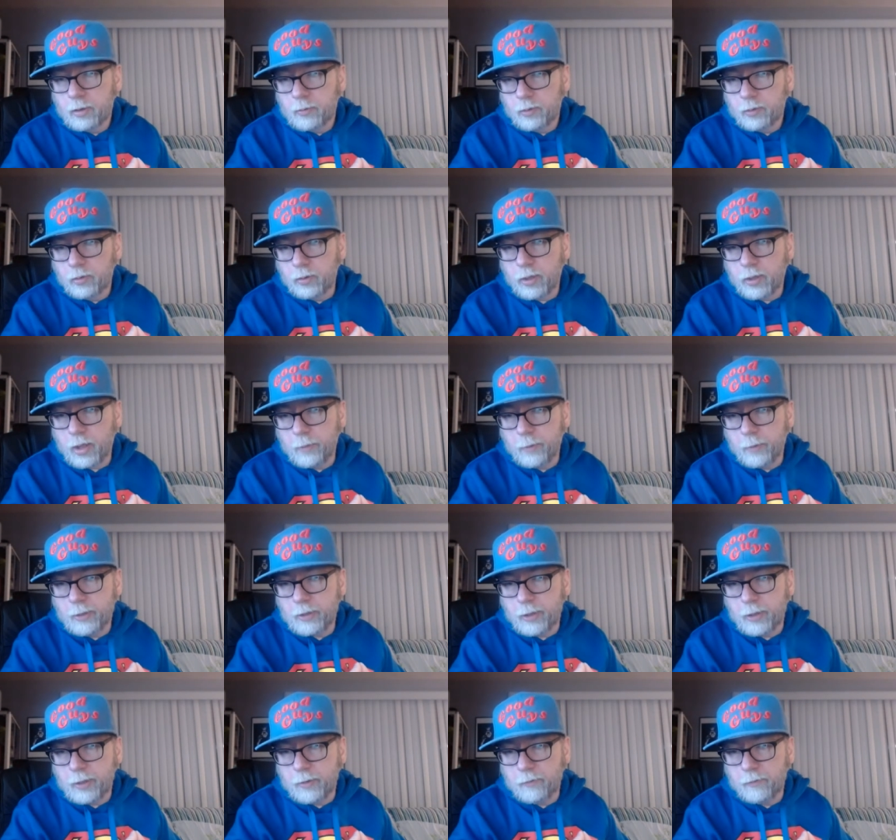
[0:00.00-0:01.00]
For comics
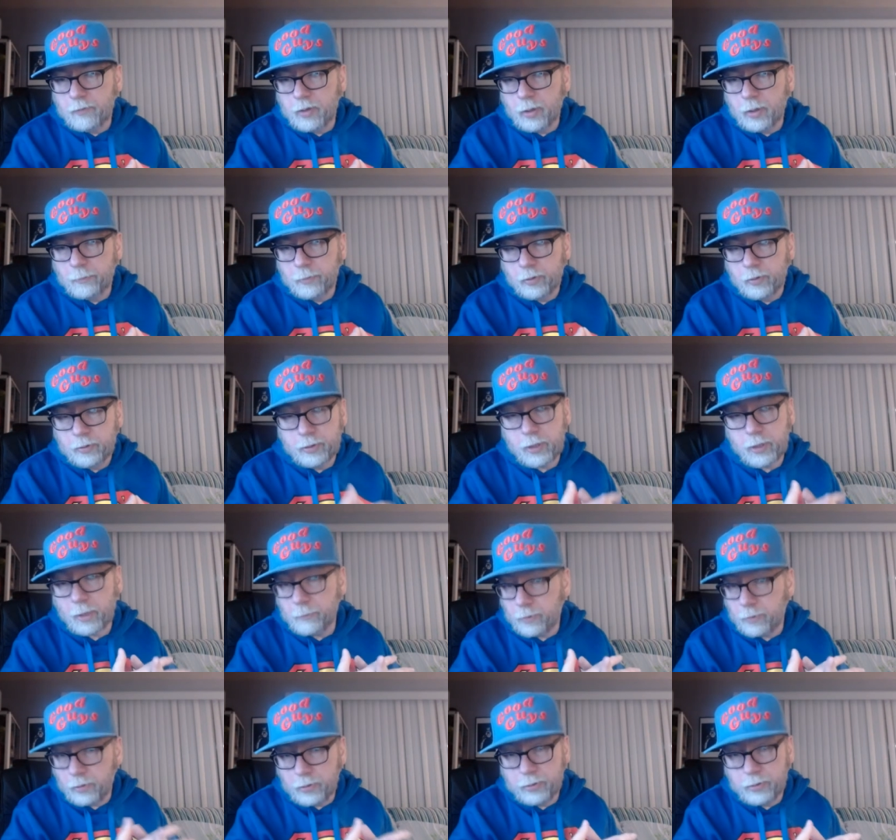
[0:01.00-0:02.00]
and John Byrne. John
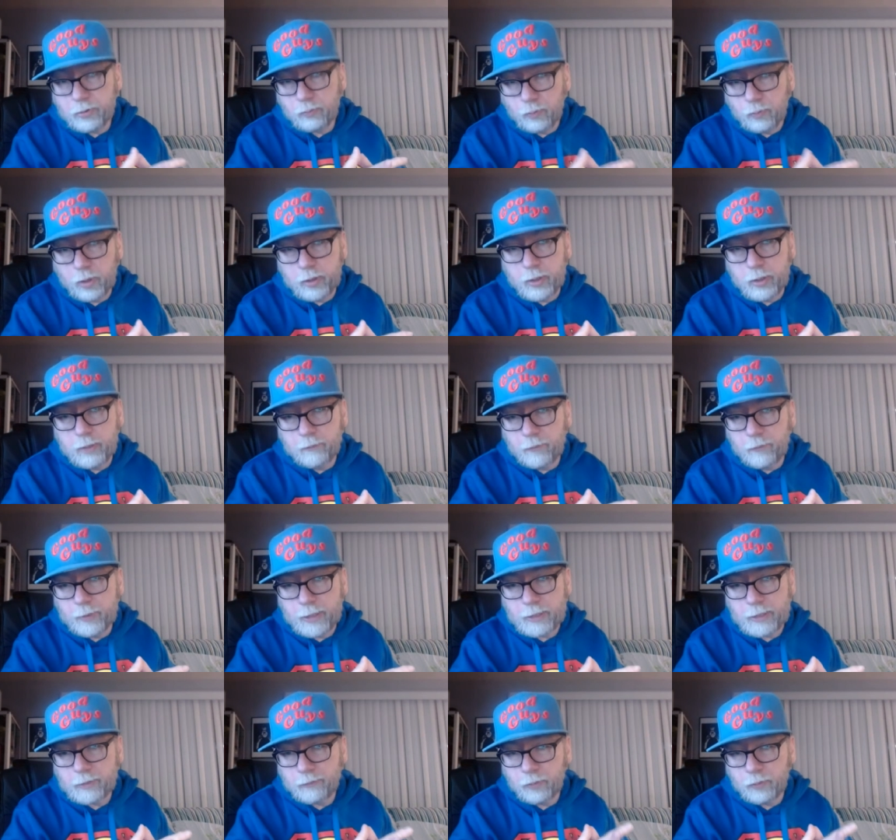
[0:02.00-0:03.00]
Byrne's run on
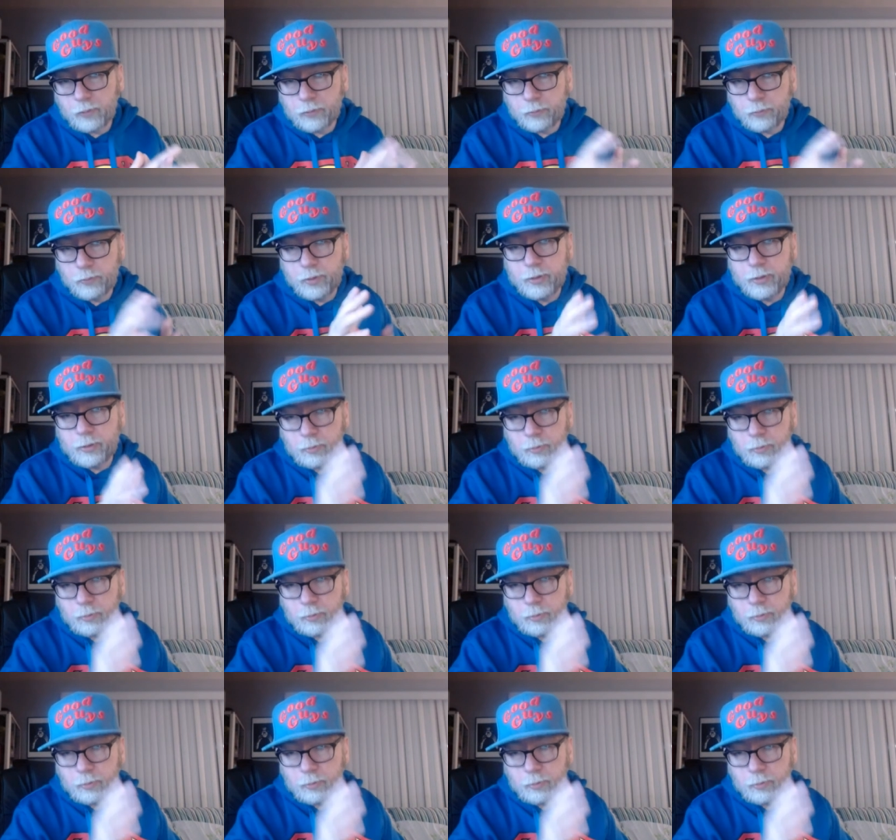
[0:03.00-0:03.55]
Fantastic Four was